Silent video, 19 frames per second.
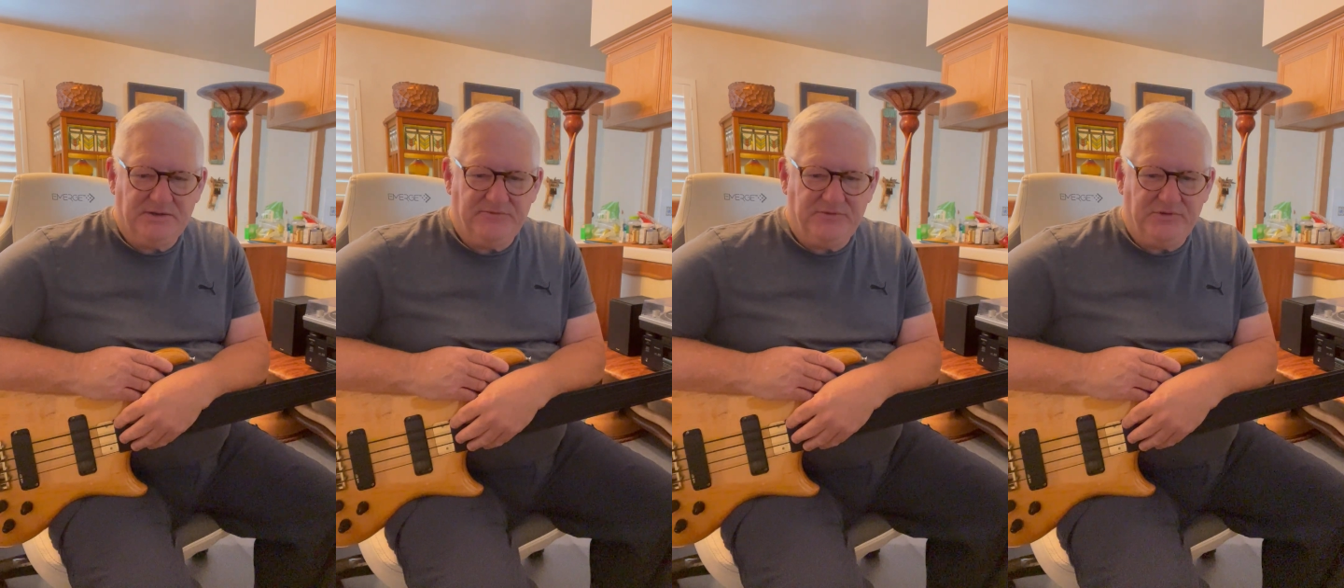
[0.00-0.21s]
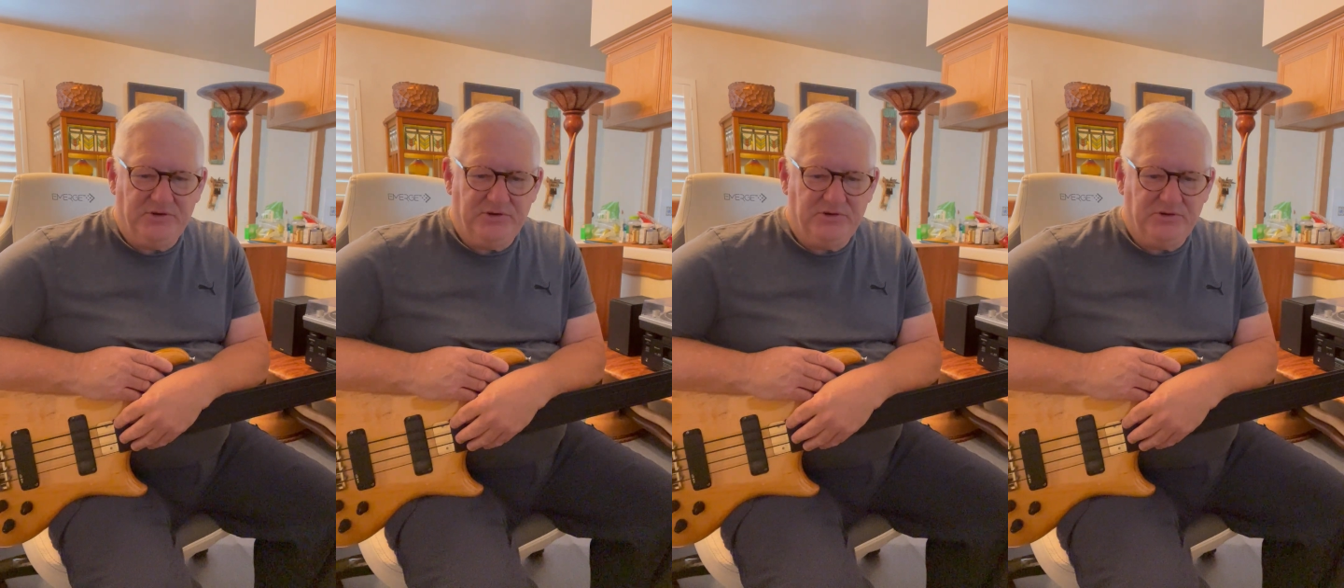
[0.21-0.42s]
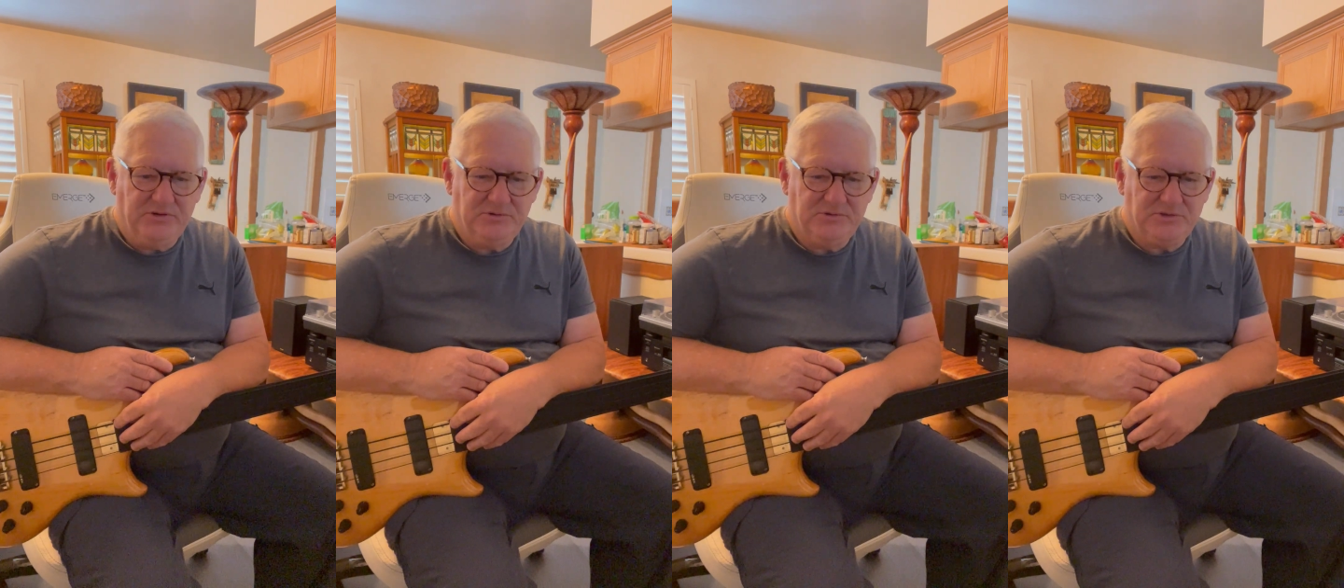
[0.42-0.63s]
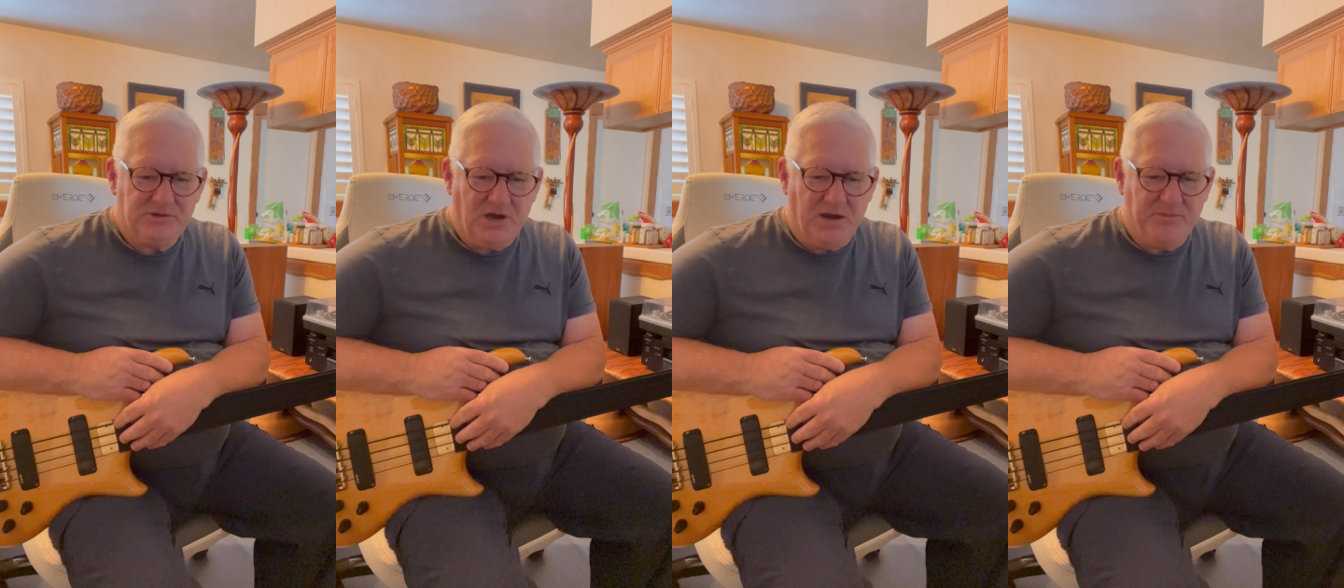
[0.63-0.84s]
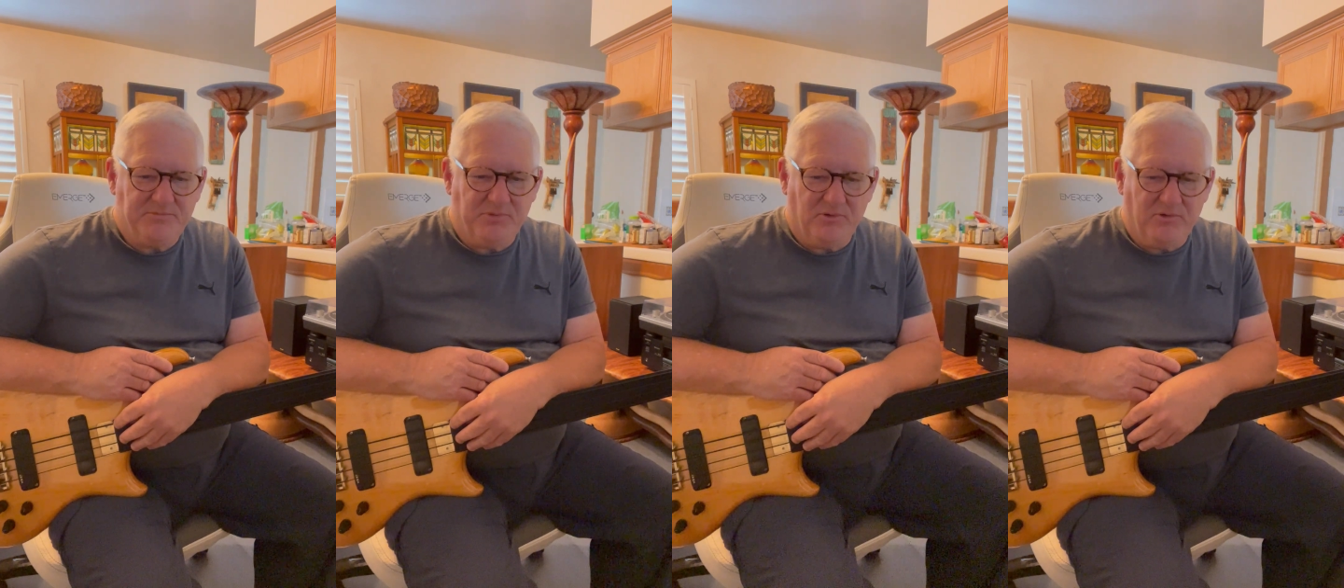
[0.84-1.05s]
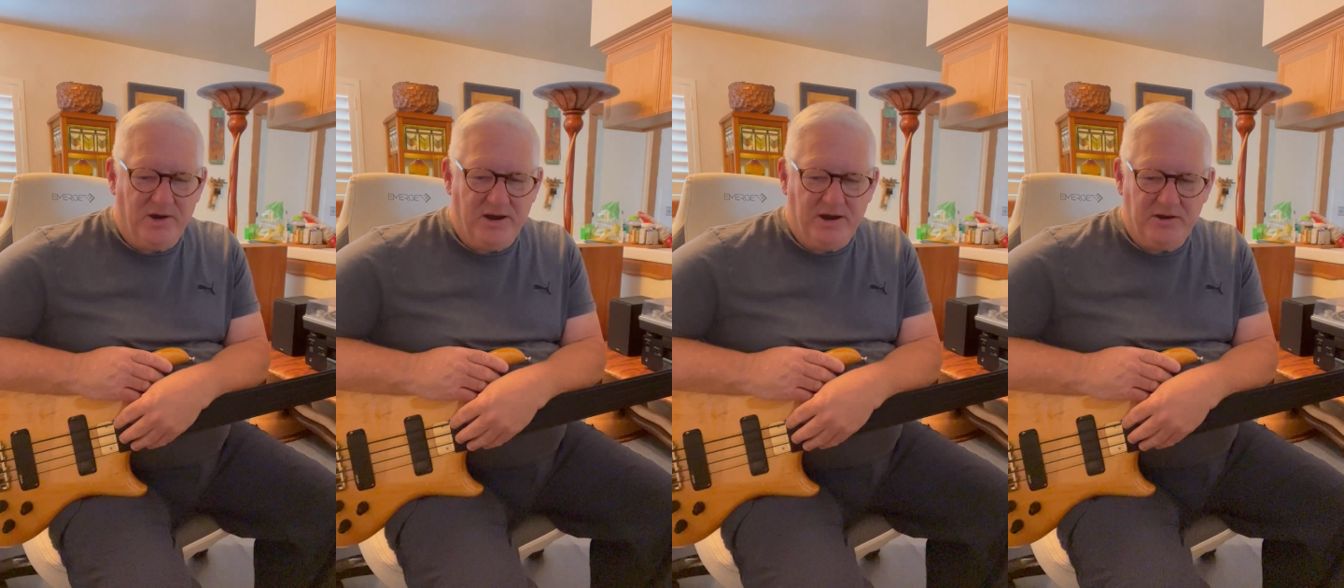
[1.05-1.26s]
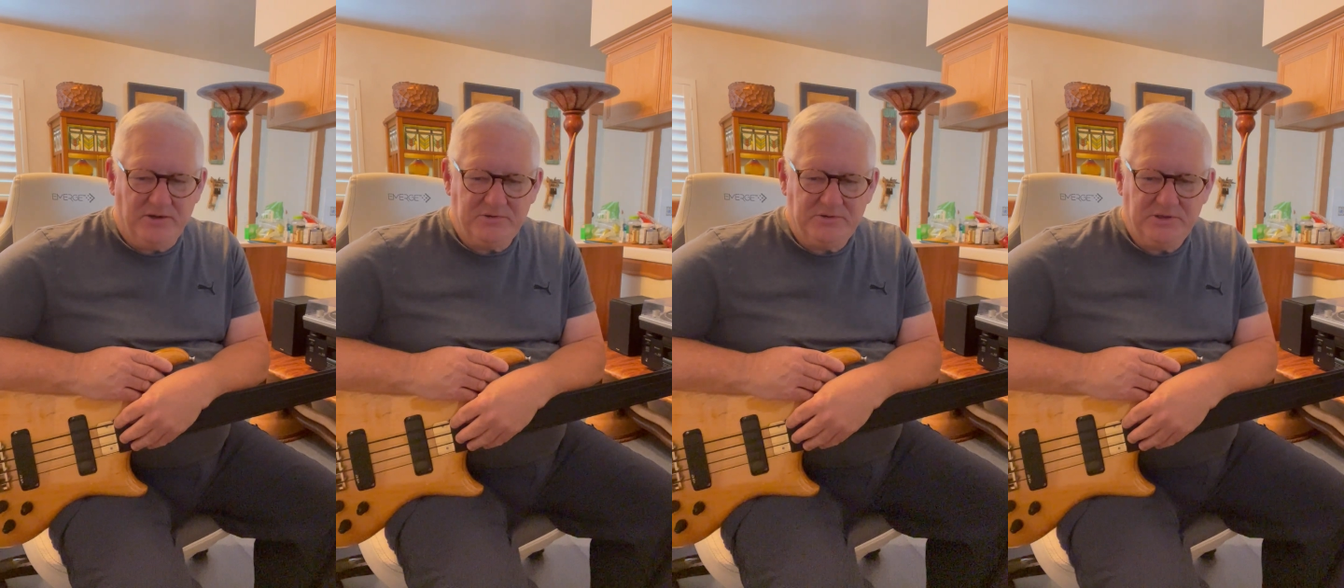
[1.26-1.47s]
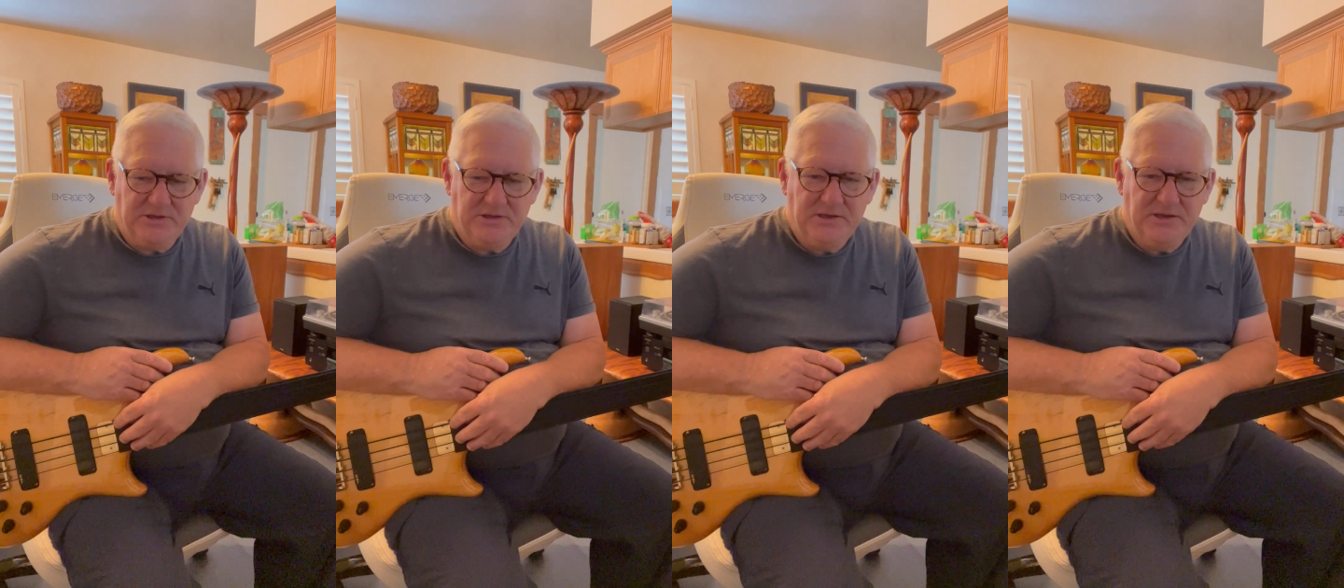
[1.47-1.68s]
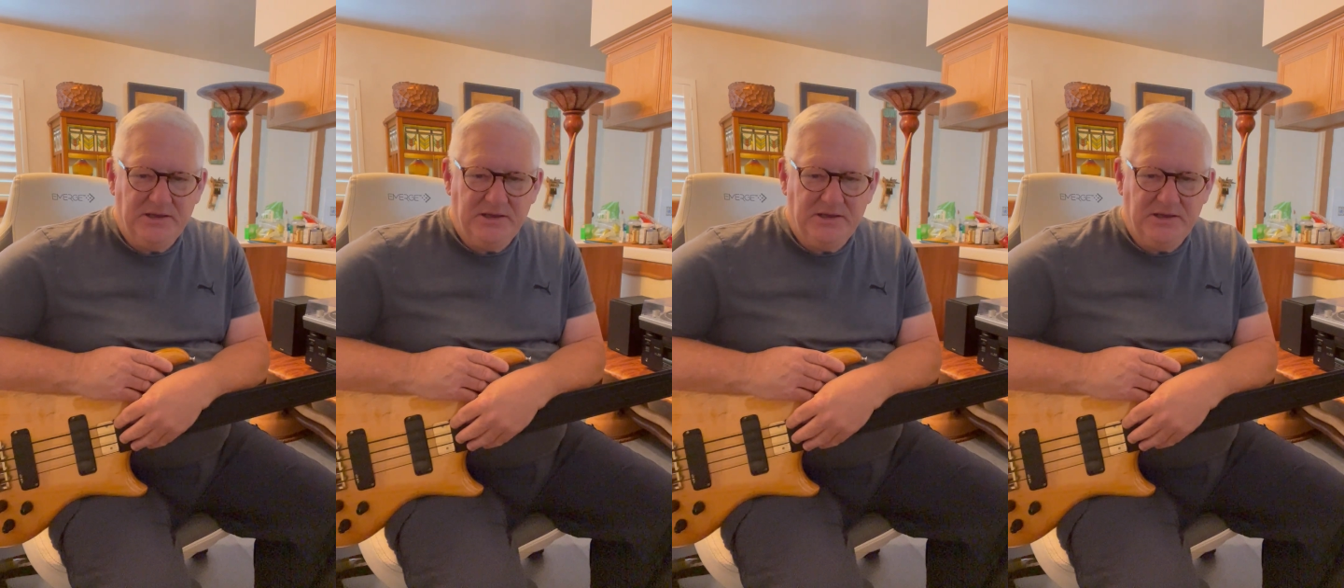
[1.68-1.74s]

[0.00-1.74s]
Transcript: if you shop around.